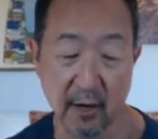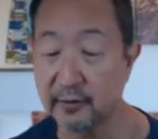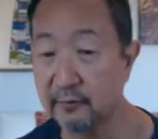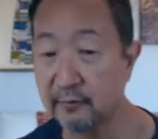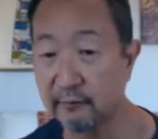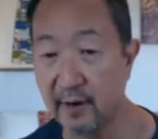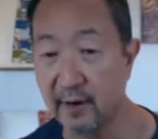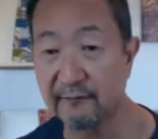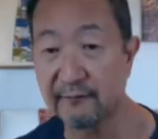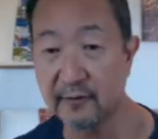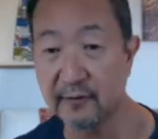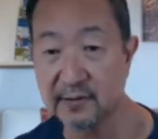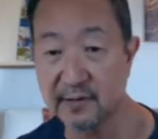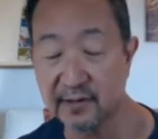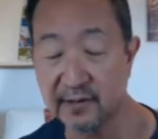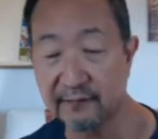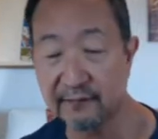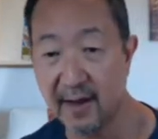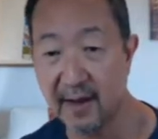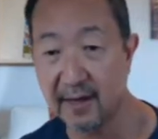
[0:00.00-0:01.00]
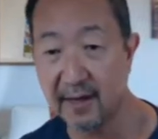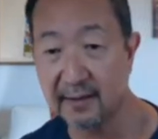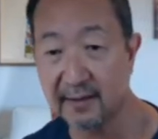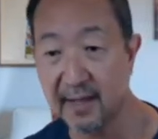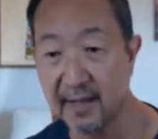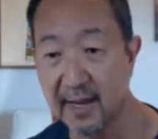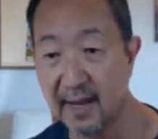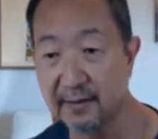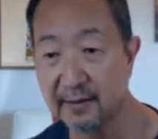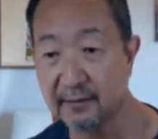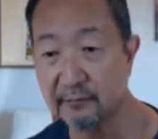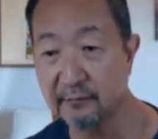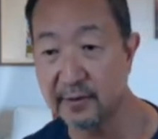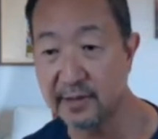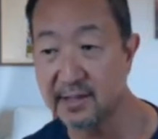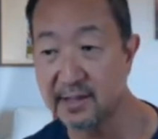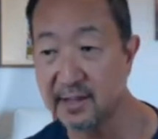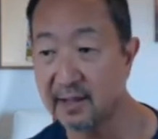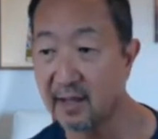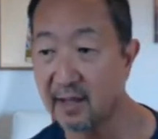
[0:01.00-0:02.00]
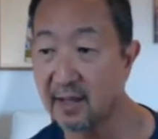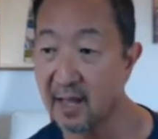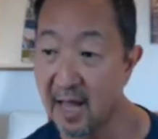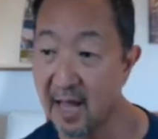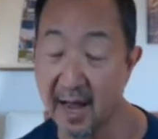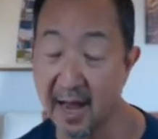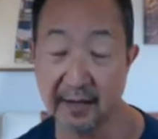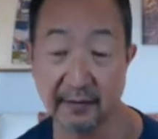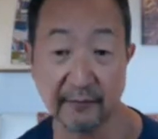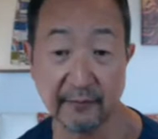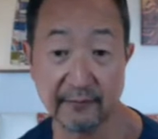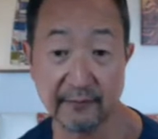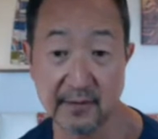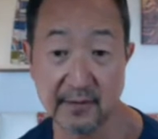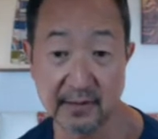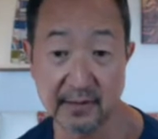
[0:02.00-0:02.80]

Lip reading: you referenced the fact that we did a lot of